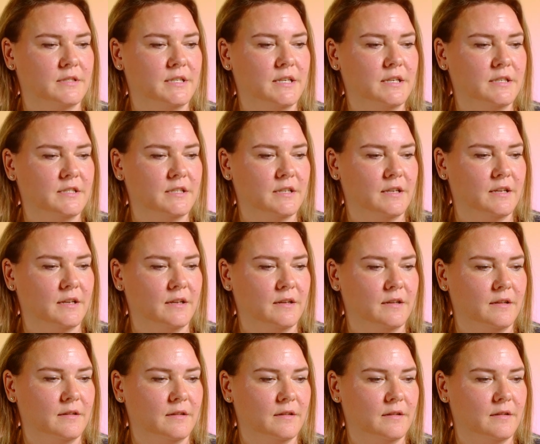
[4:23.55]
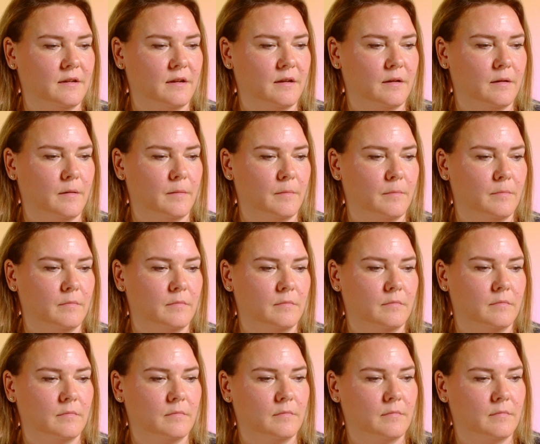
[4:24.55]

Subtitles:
teaching the